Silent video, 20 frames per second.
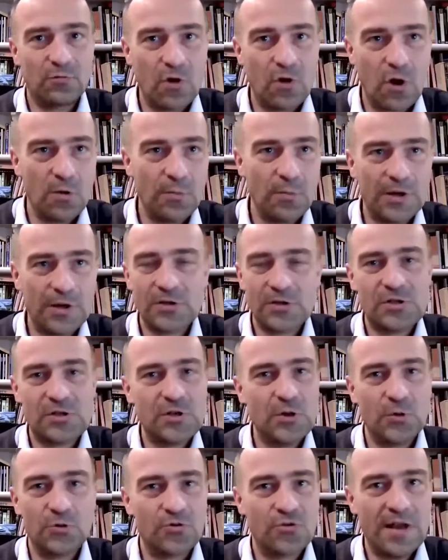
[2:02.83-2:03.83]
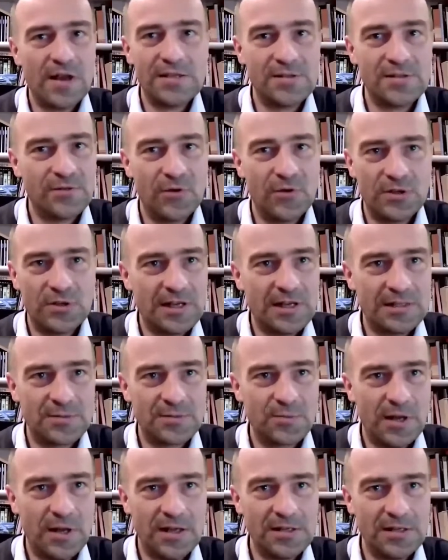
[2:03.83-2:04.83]
wrong because no transfer takes
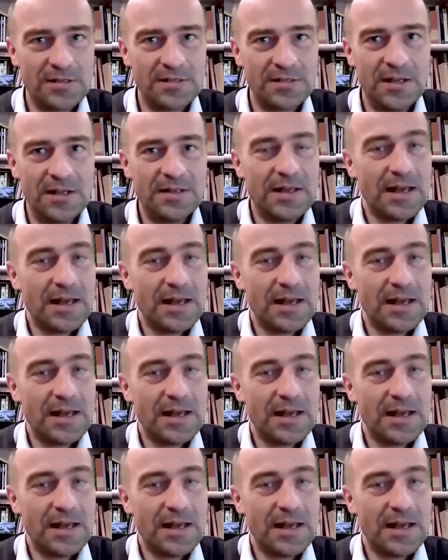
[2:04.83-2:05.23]
place.